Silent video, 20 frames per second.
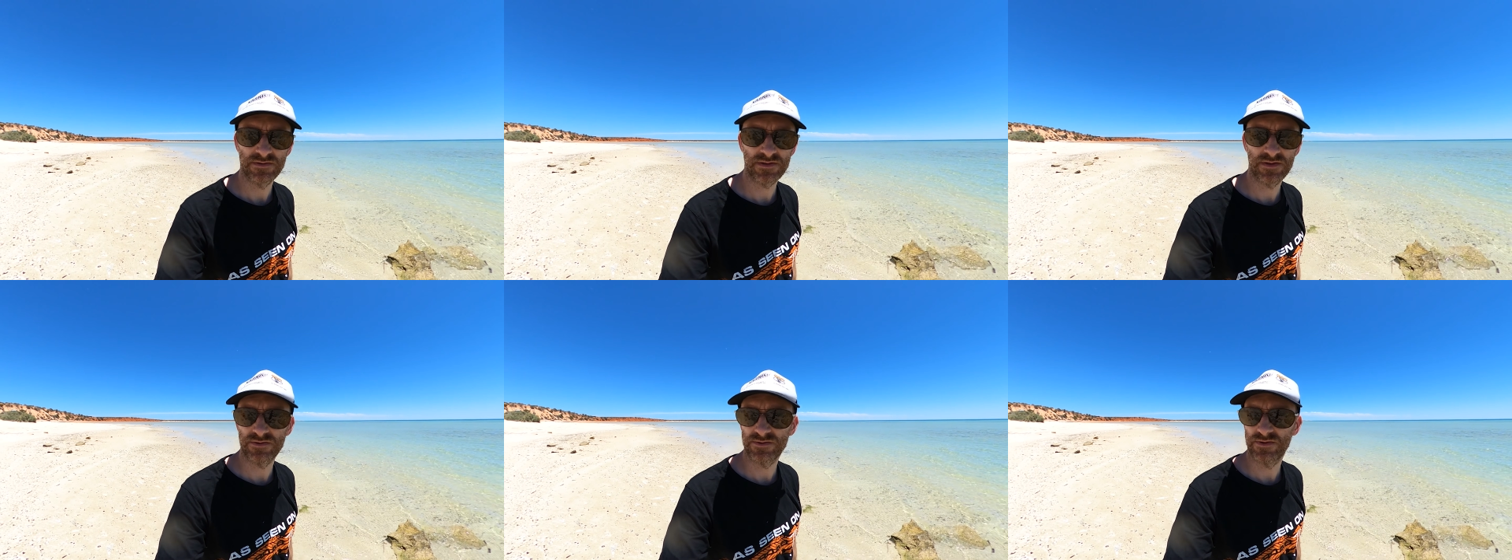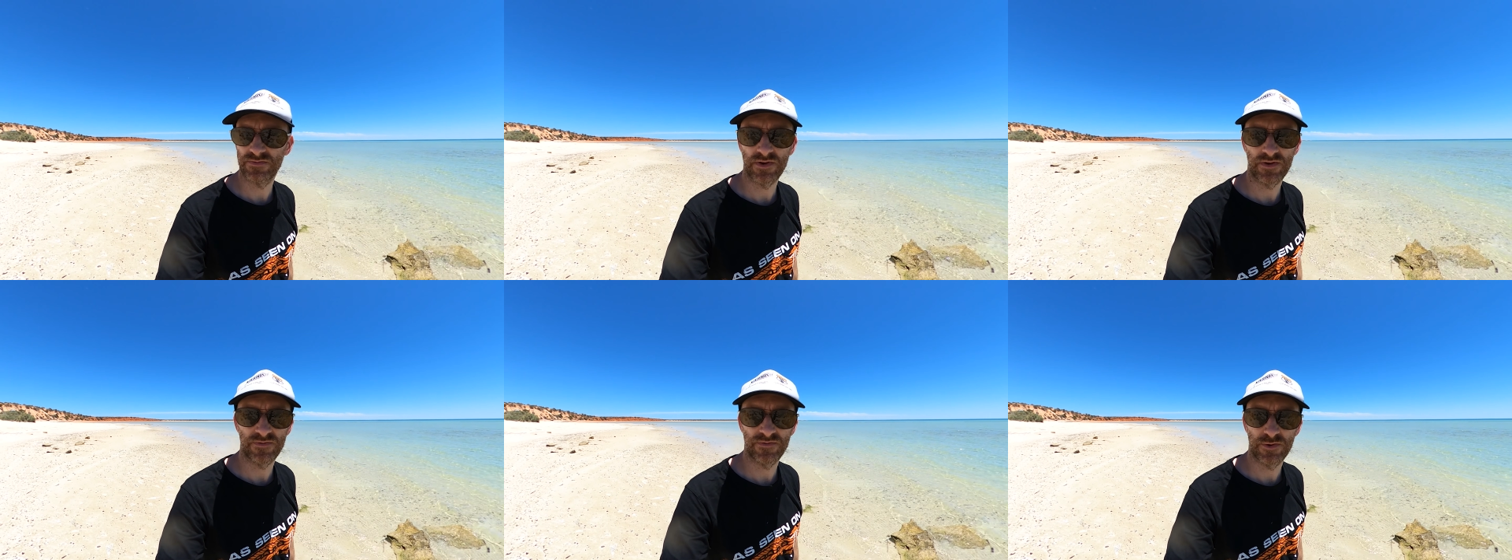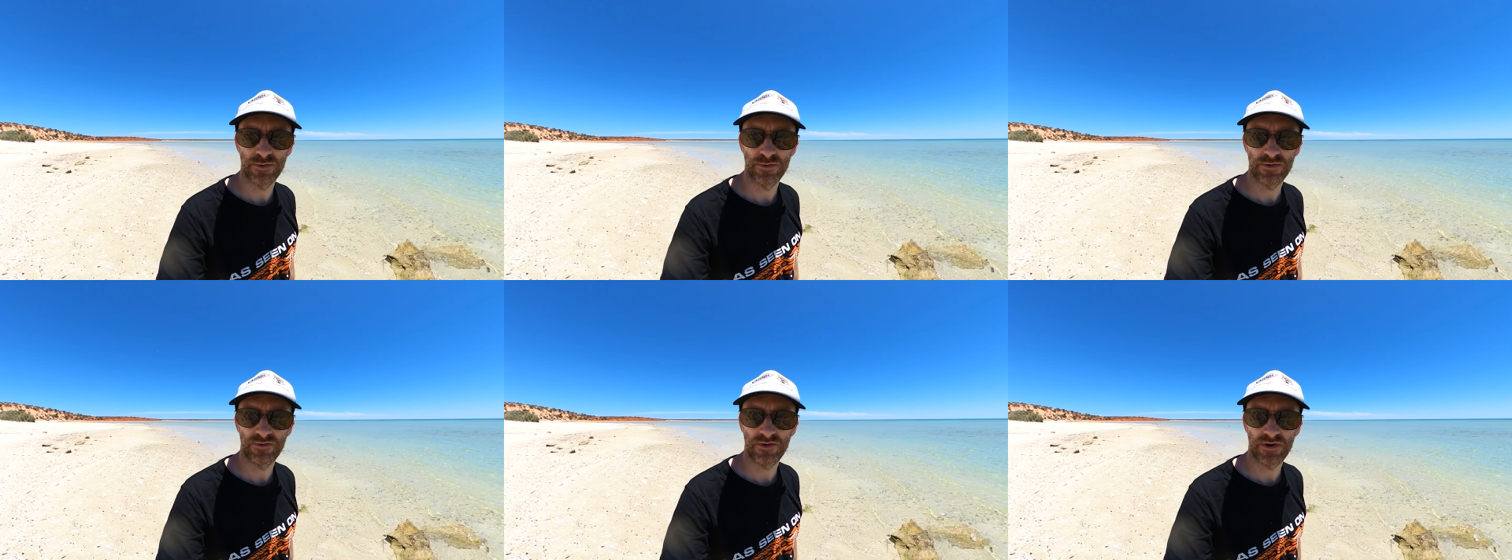As long as you've got
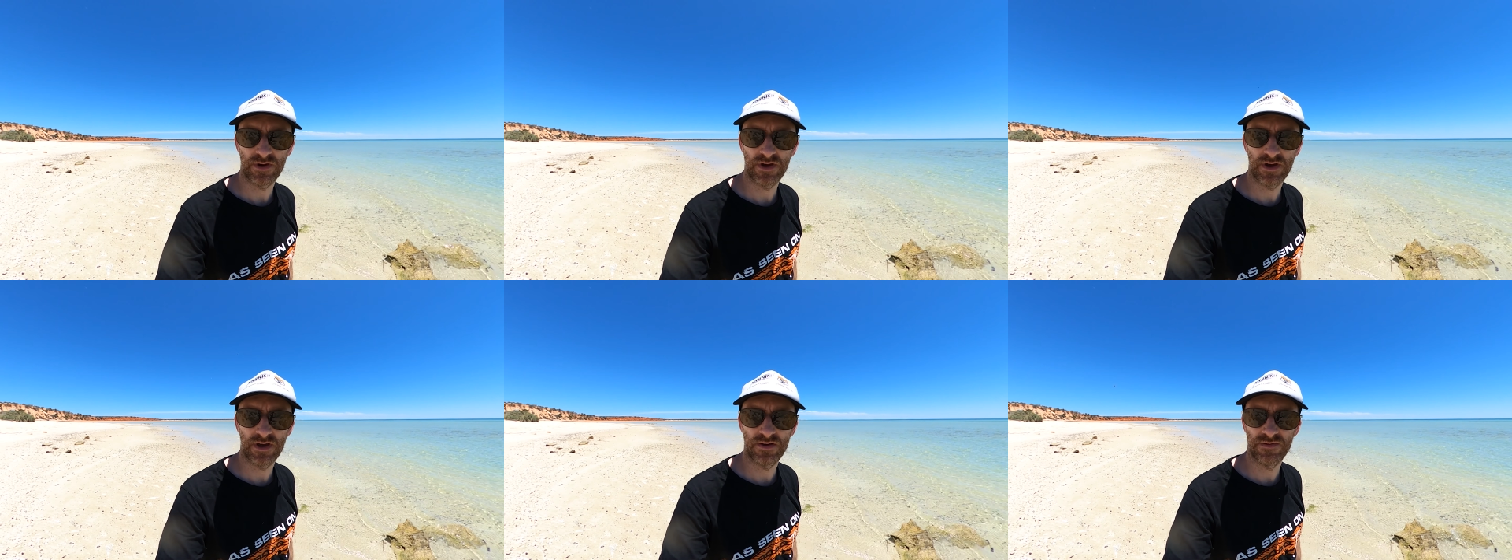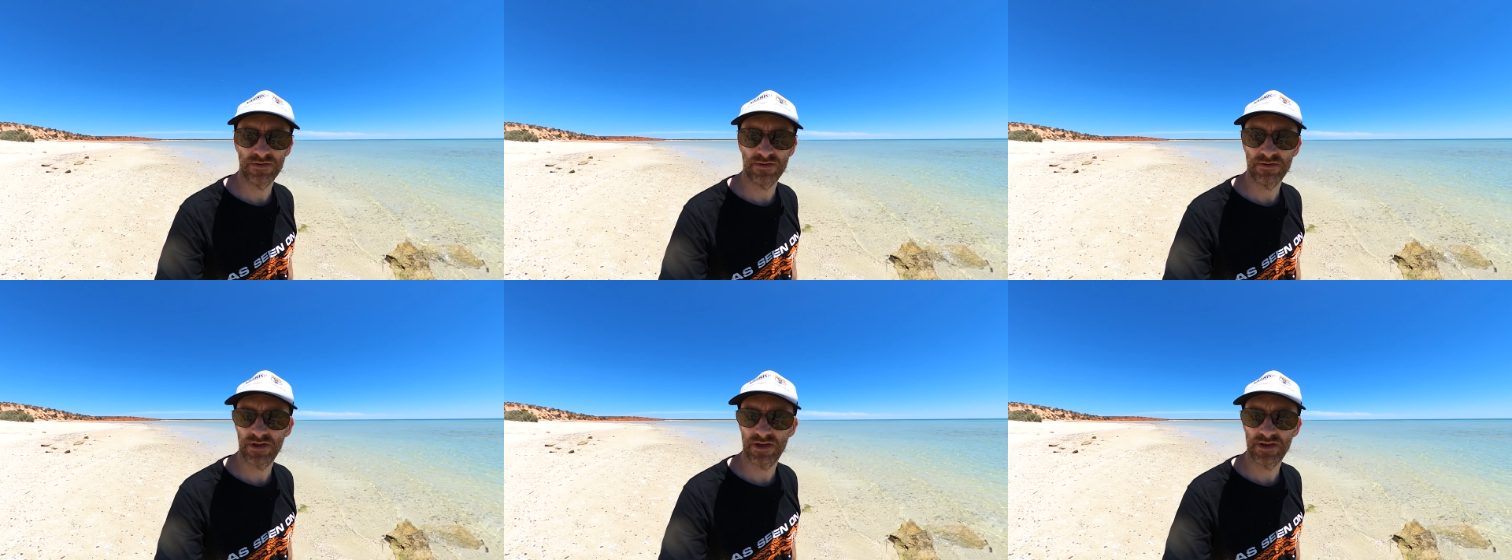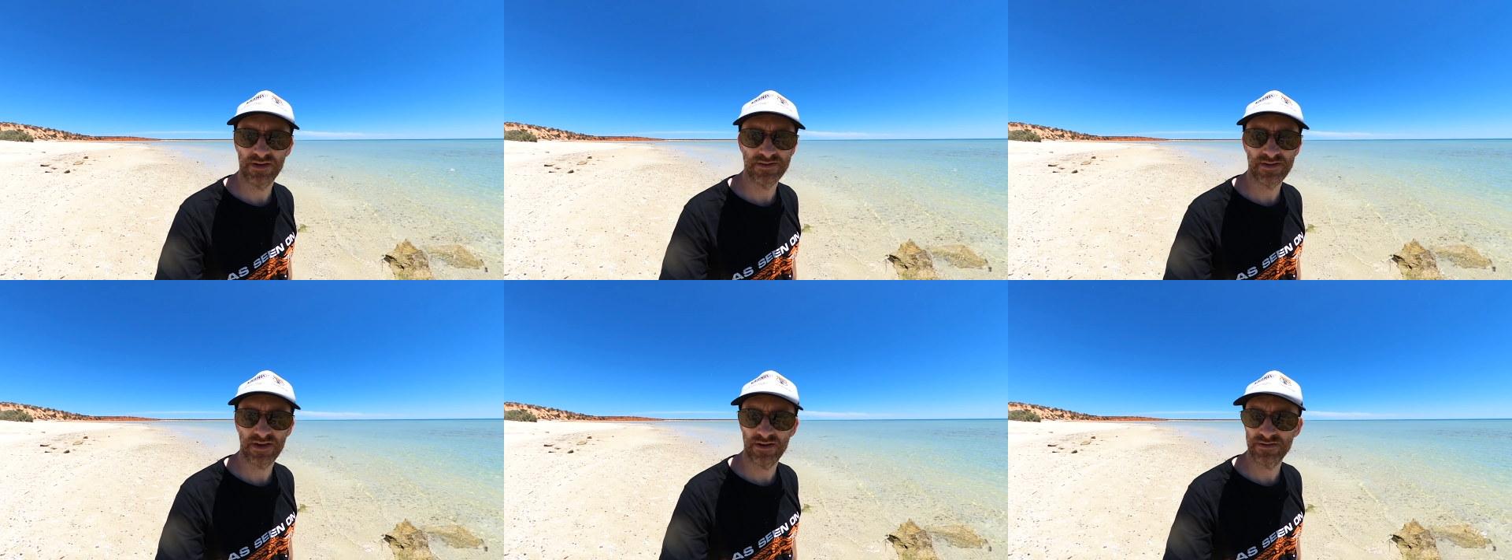4-wheel drive and you
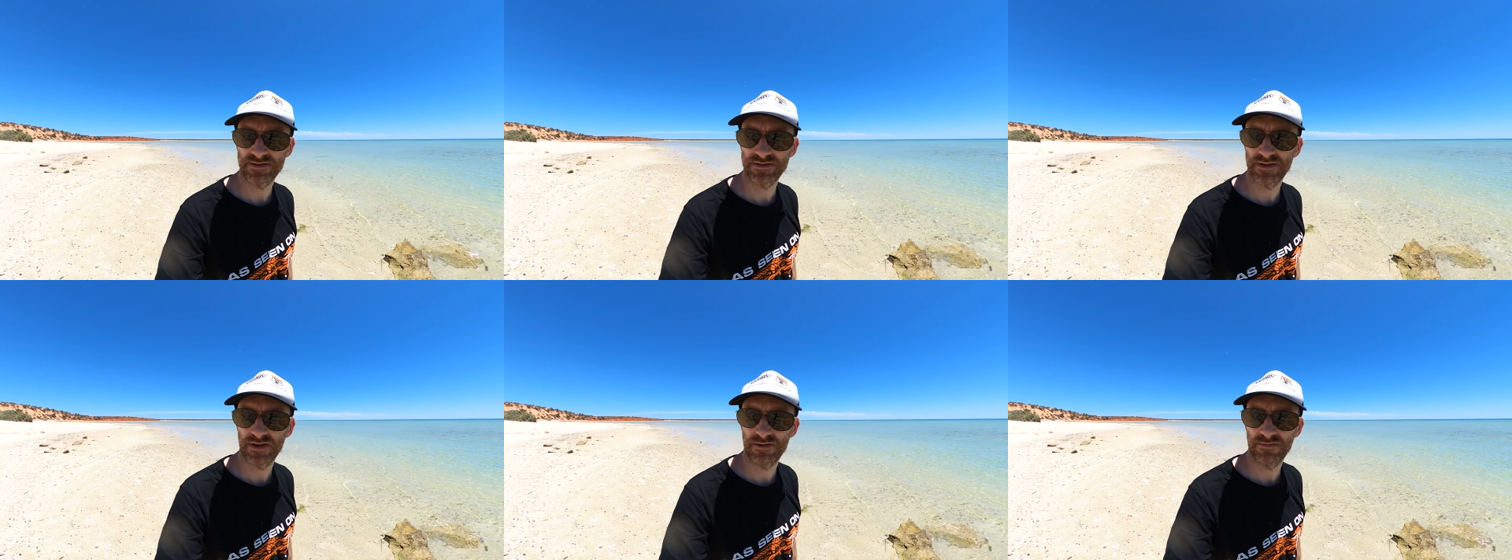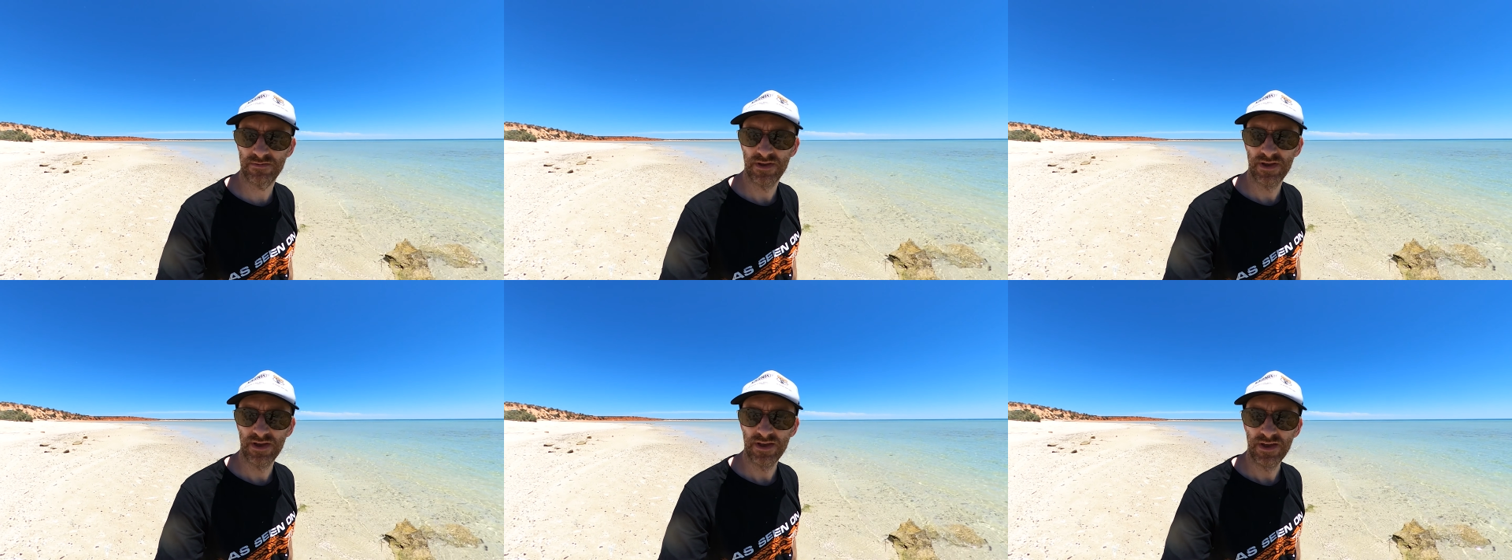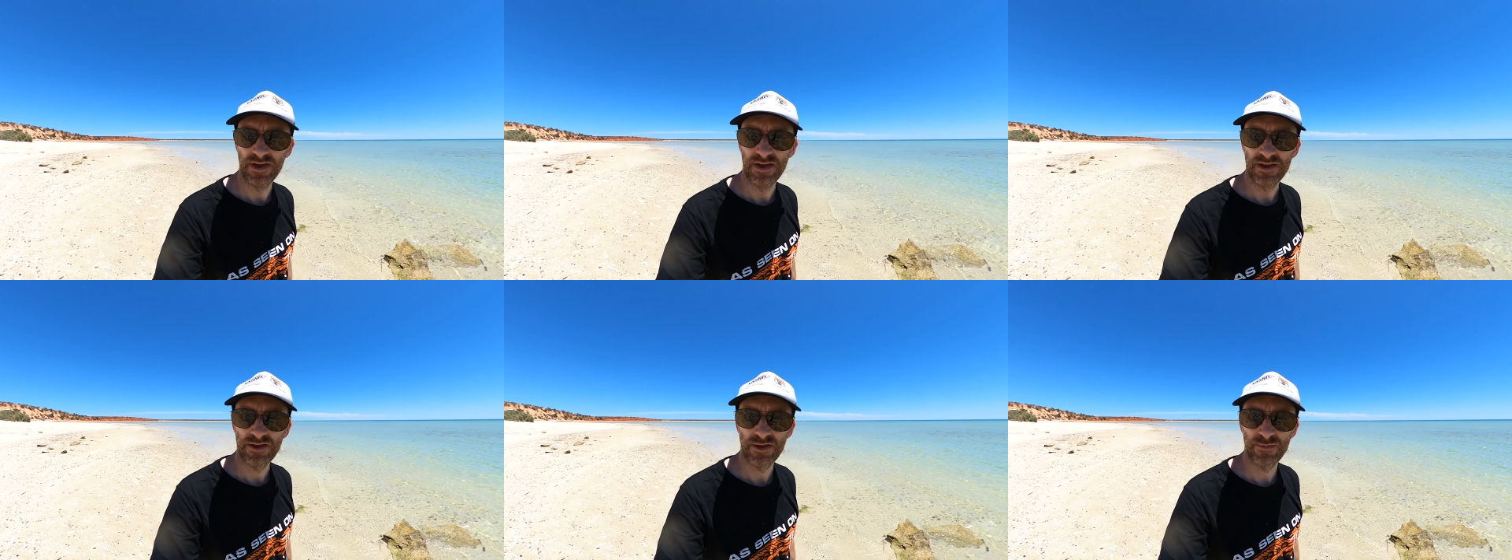let your tires down,
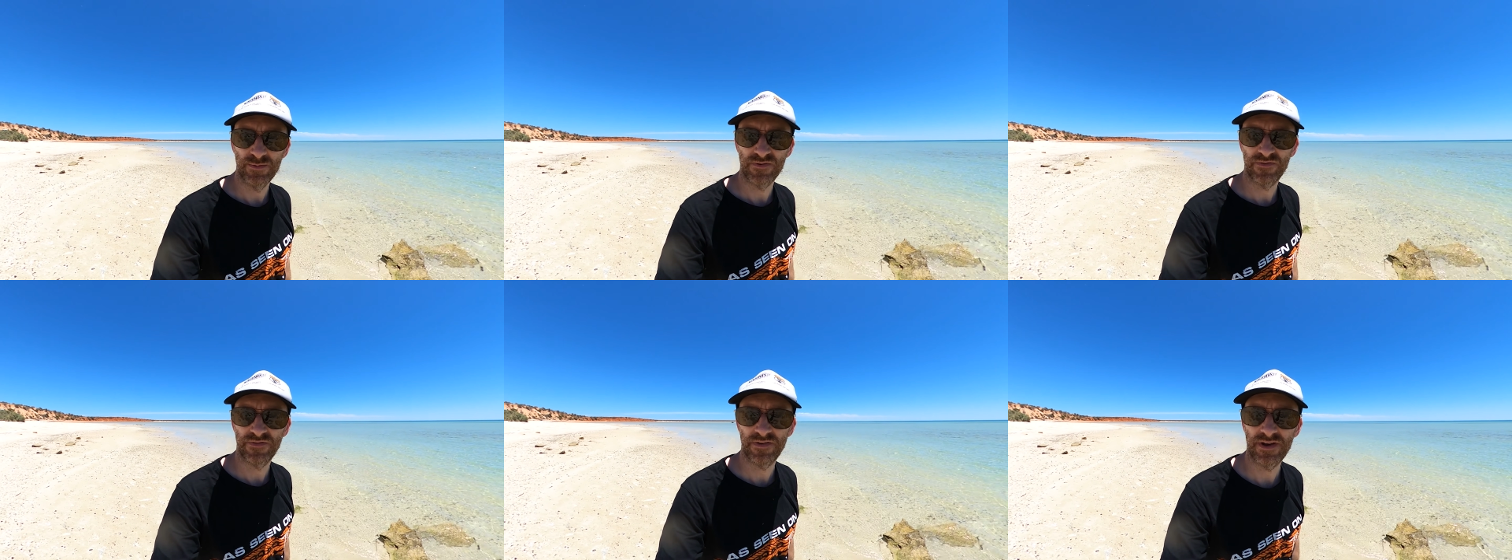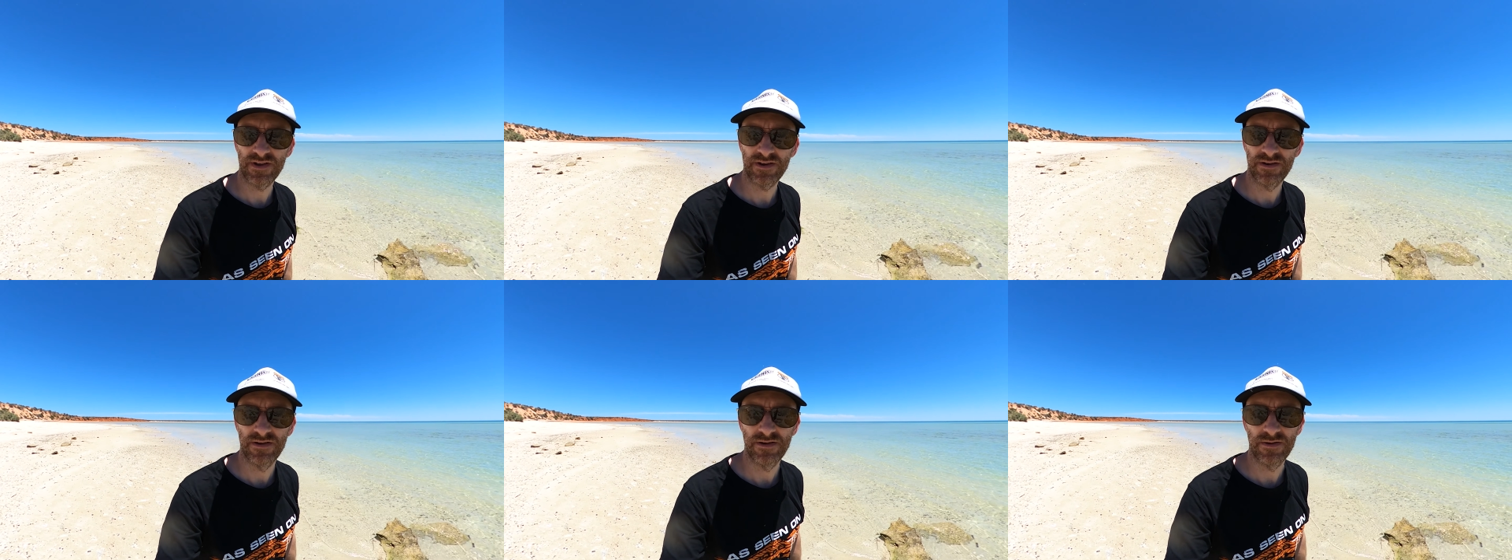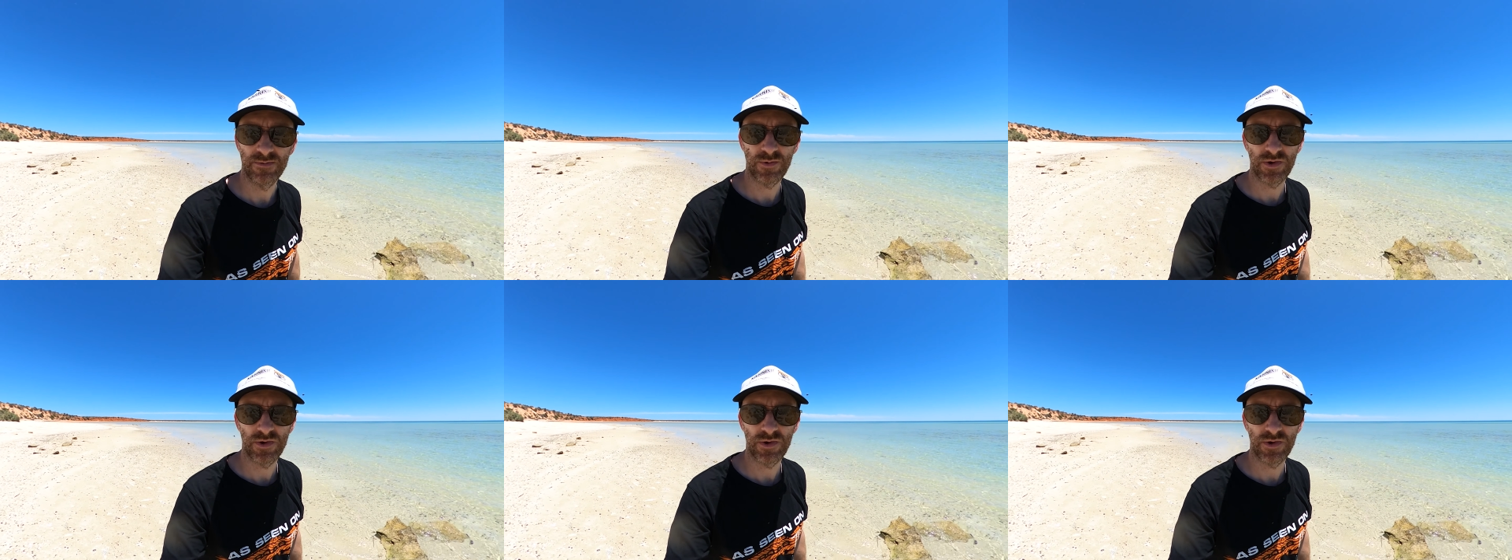you'll be fine.